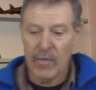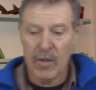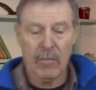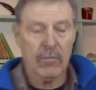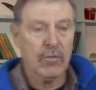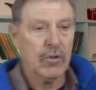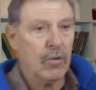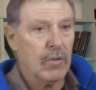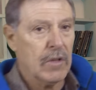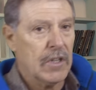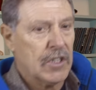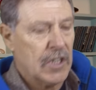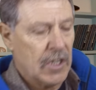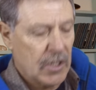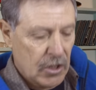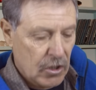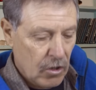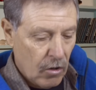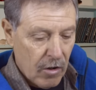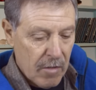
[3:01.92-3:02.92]
I'm doing this
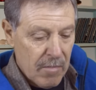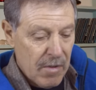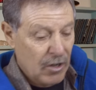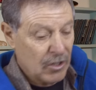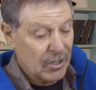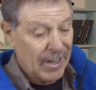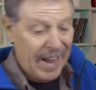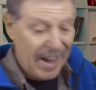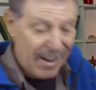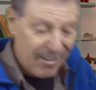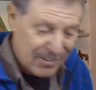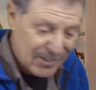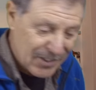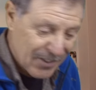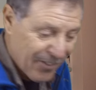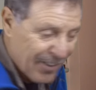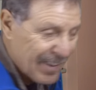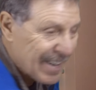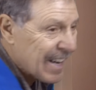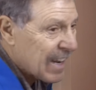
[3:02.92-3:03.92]
inside because
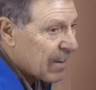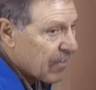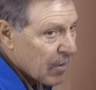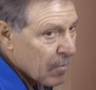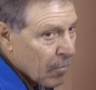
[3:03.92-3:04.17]
outside, even